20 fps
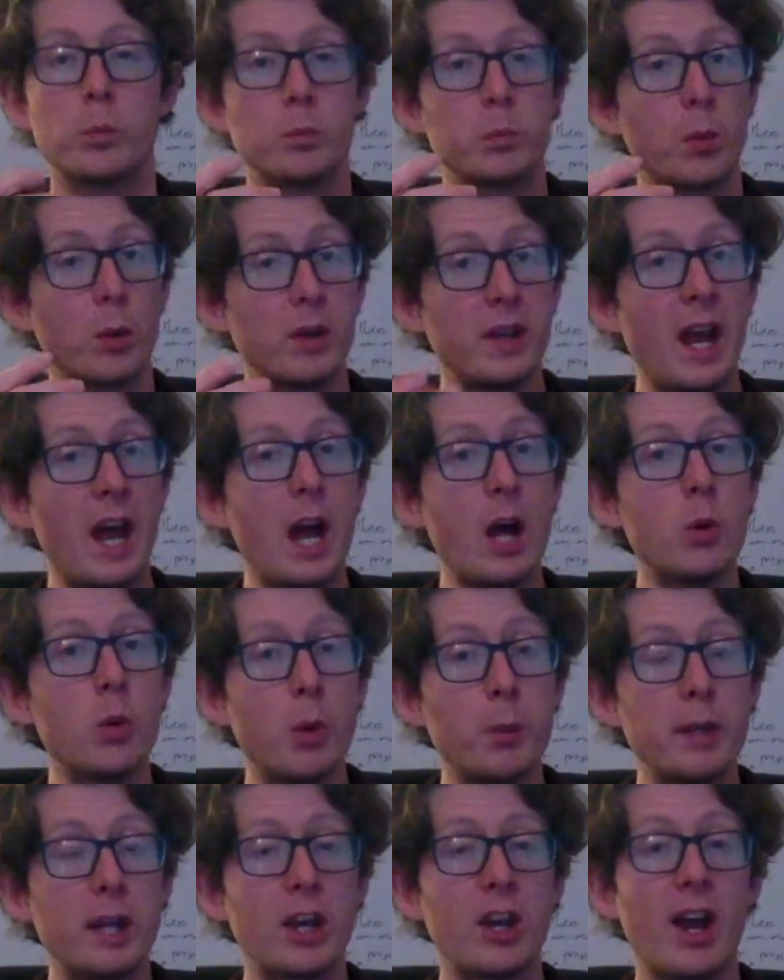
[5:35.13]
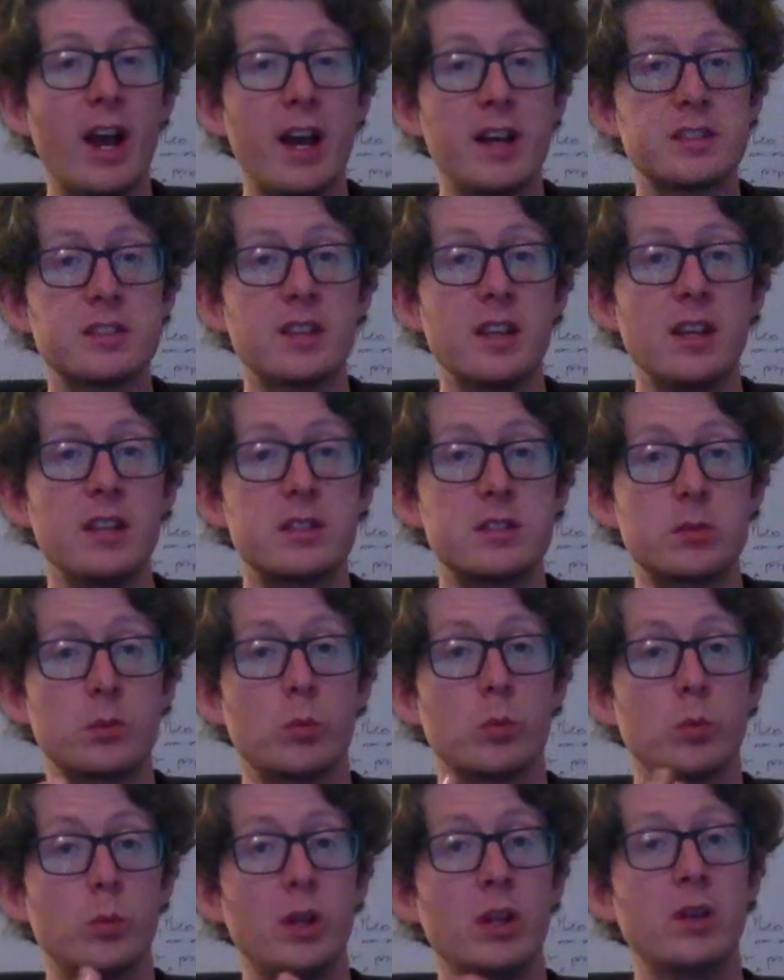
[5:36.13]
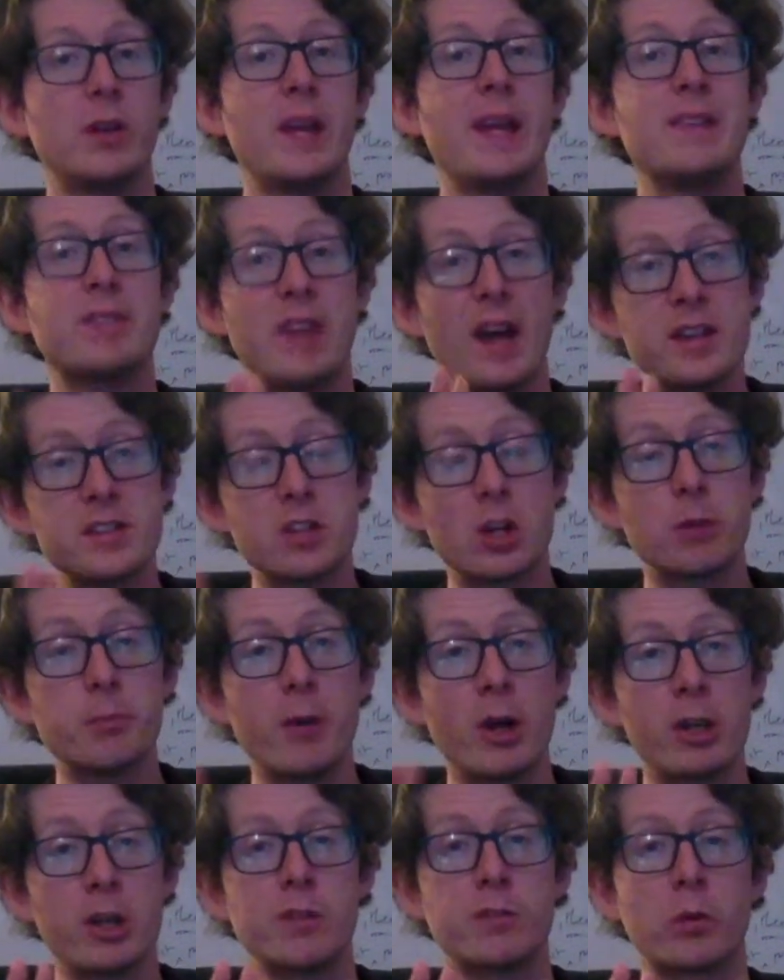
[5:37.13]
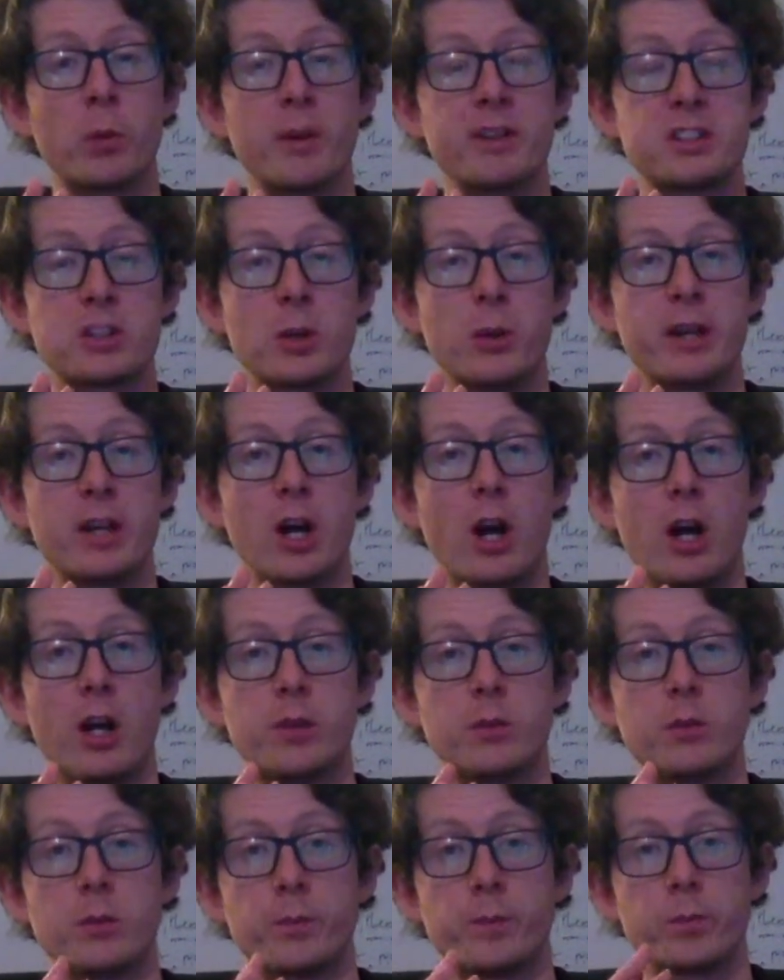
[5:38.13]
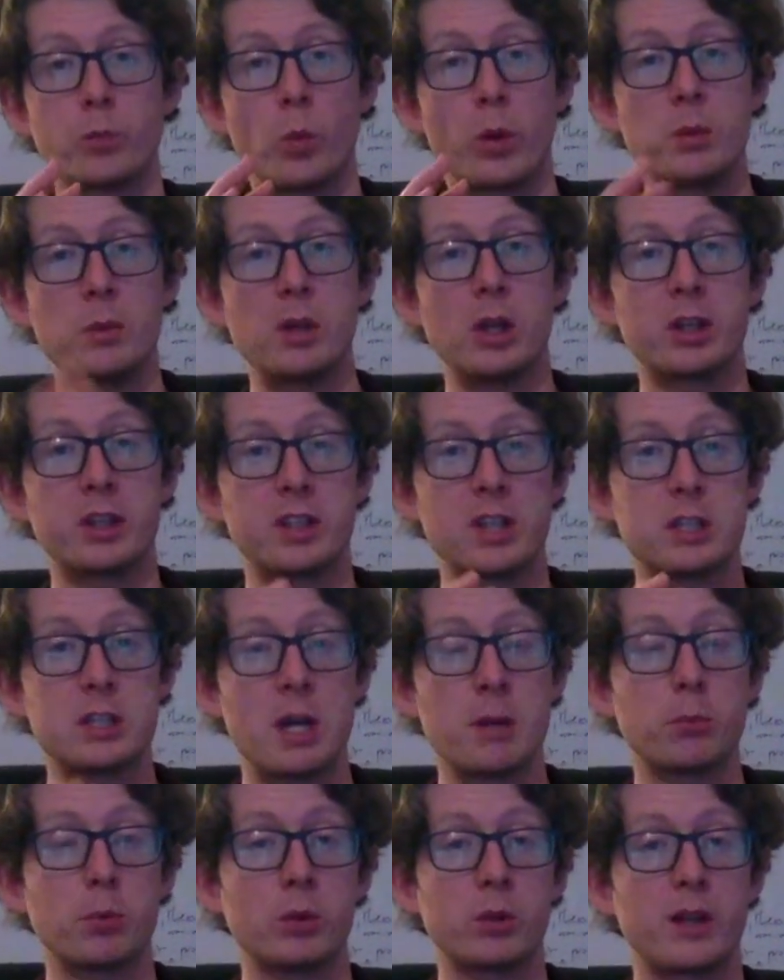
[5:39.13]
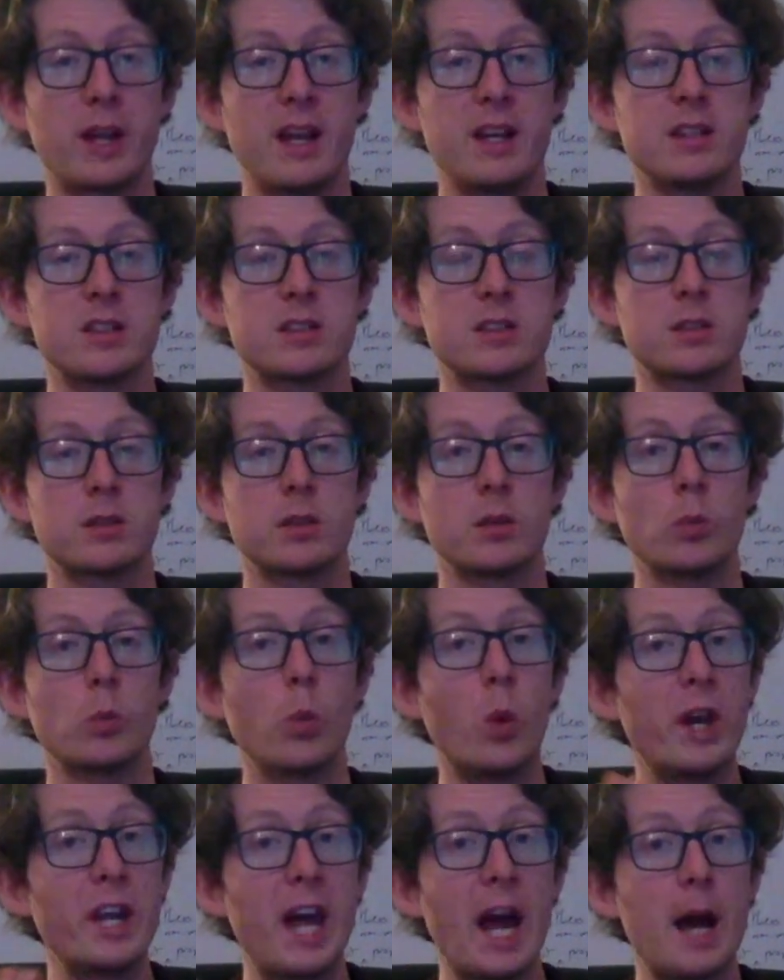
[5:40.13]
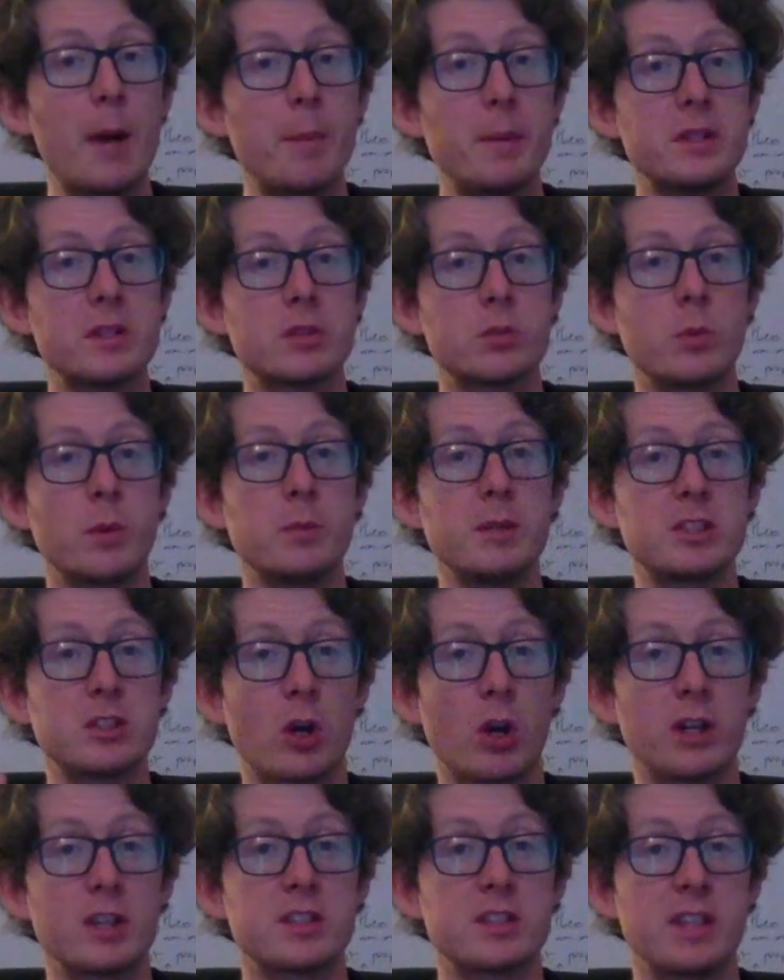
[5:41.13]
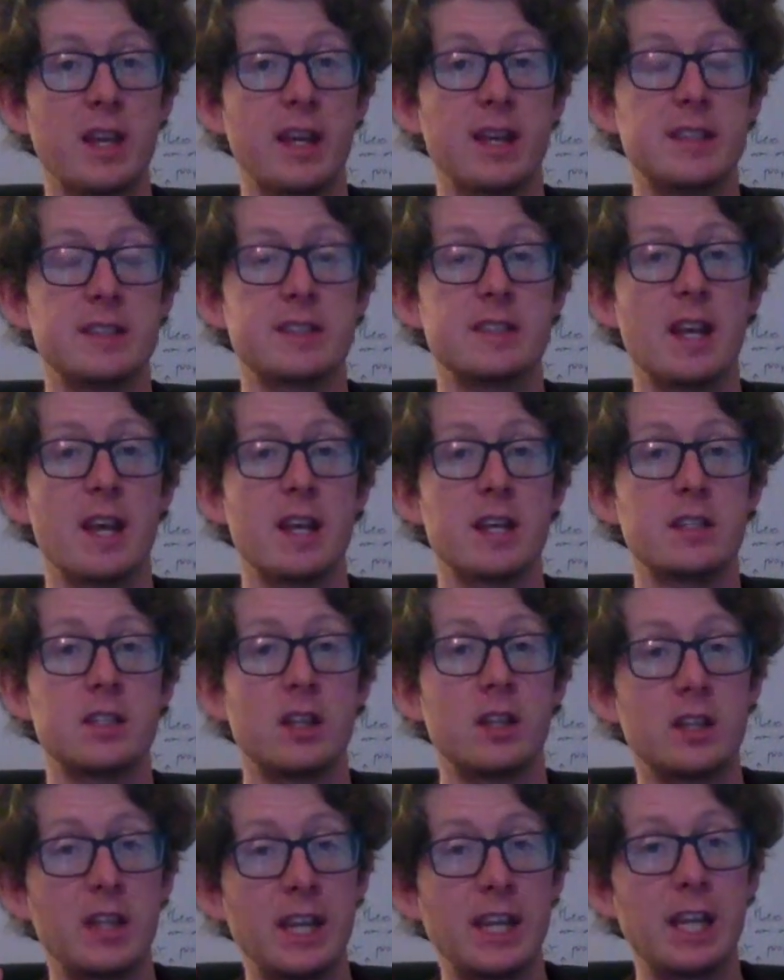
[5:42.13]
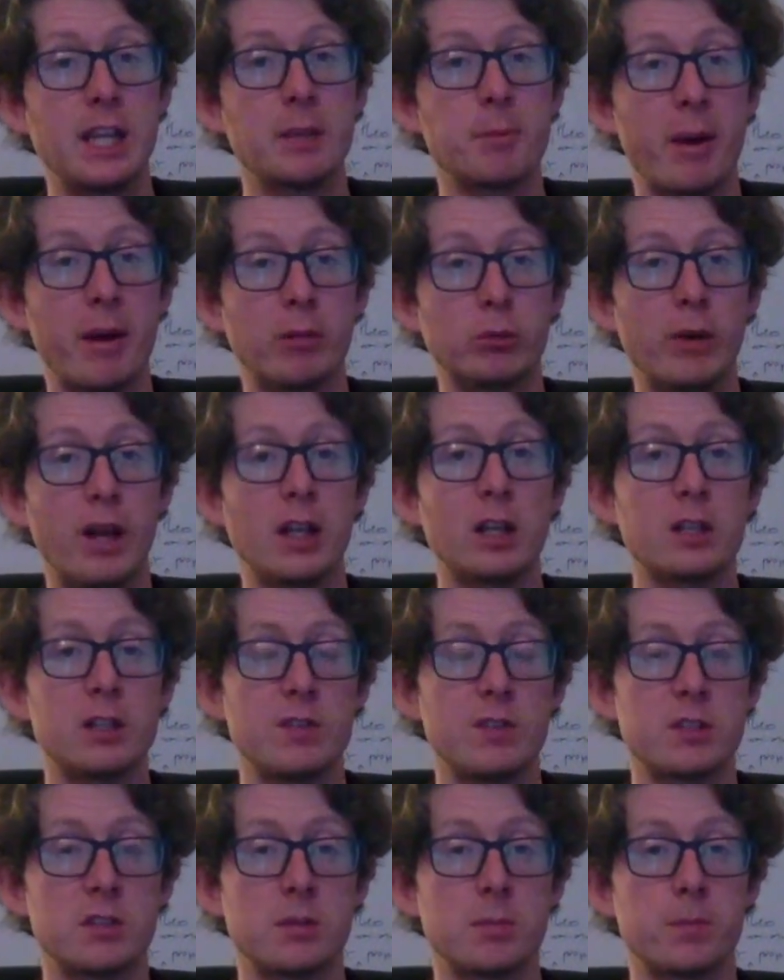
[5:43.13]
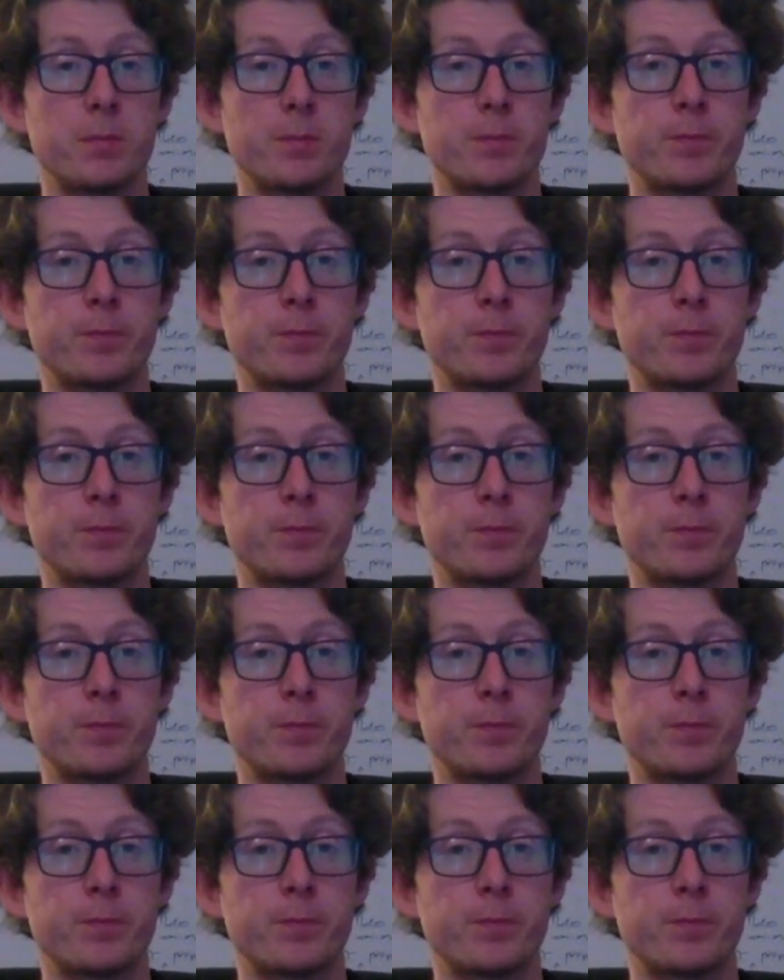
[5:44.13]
But now what we got to ask is, well, if that's our model for what's going on when we look at the temporal case, what happens when we start instead thinking about relativism?